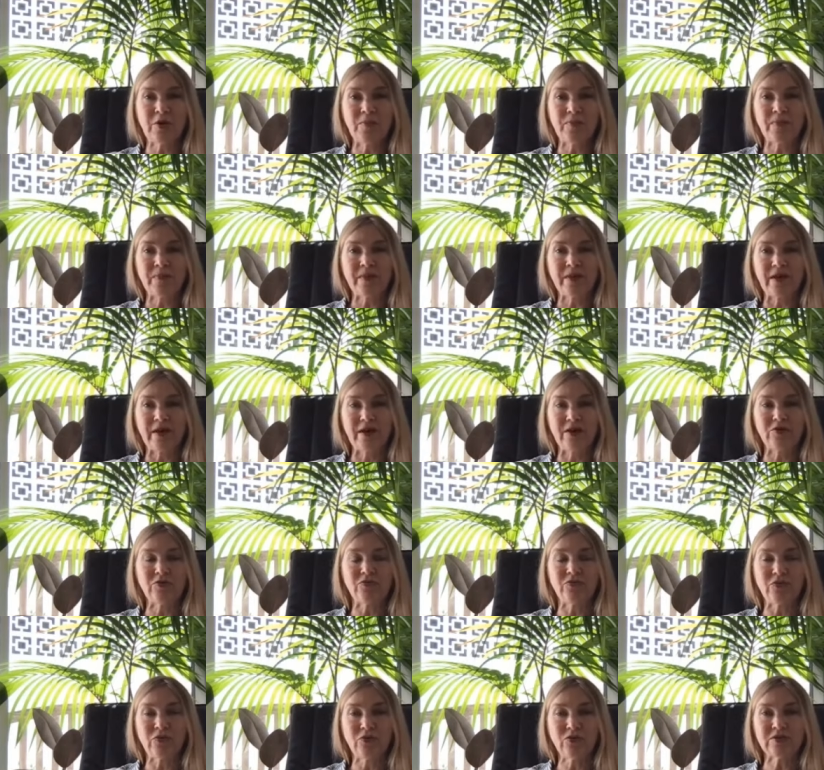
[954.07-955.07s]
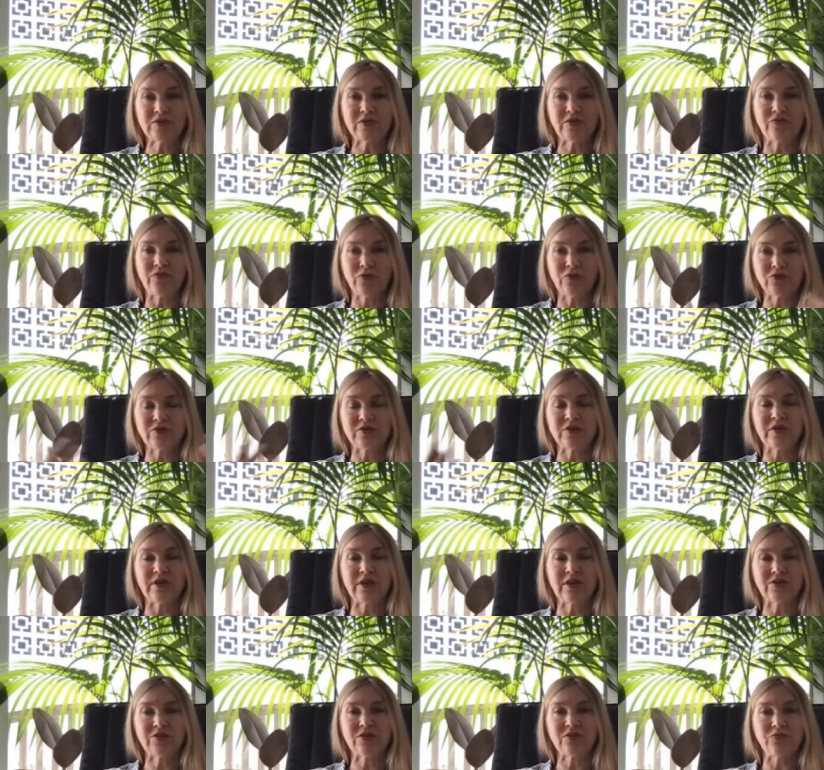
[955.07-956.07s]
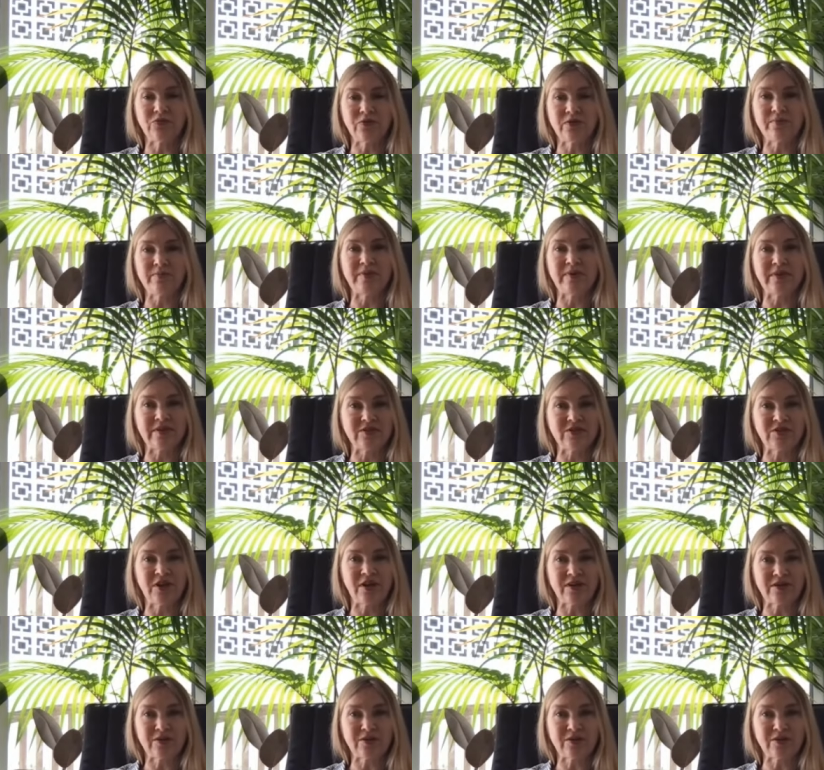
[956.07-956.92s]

And of course the first reaction will be reject